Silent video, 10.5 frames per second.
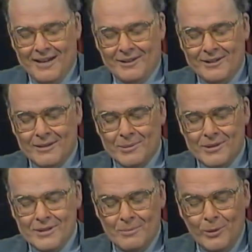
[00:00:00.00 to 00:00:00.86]
Clive.
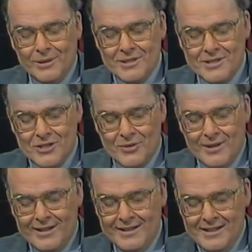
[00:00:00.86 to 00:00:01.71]
The Maltese in
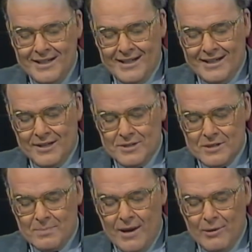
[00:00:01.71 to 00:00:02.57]
Australia, our guest
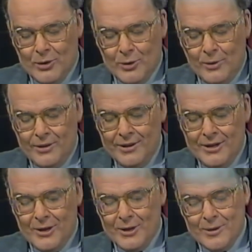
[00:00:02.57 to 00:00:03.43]
is Barry York,
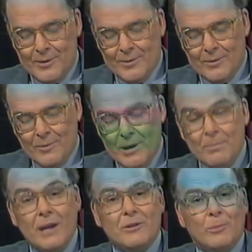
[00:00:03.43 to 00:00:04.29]
who went
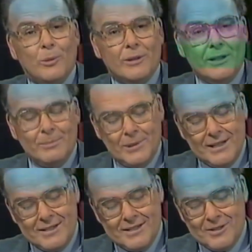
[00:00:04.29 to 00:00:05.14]
back to Malta, but
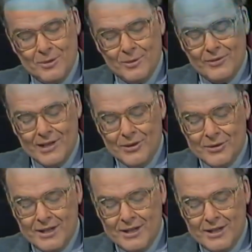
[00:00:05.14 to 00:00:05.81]
that's the story for another